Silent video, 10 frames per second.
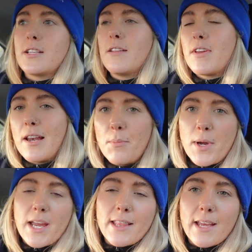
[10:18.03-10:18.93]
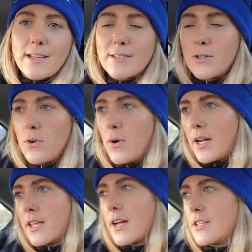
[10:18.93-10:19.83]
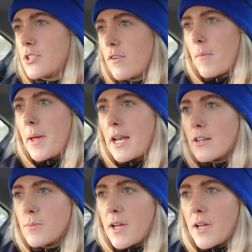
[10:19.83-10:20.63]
to leave Keelan buy anything, so I think I deserve a medal, to